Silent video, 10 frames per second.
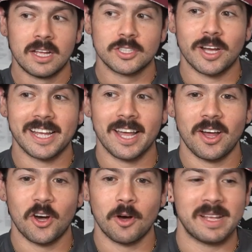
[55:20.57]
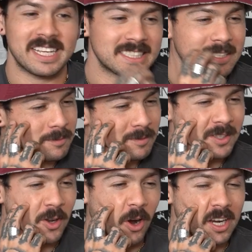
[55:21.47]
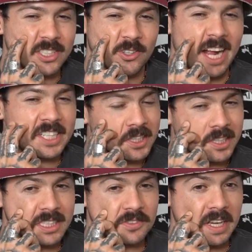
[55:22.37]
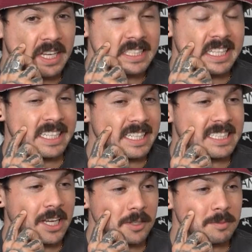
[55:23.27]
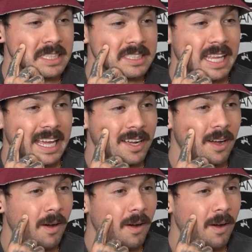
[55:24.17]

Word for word: So I get home, he has his gnarly scratches on his face, and then he tells me, he's like,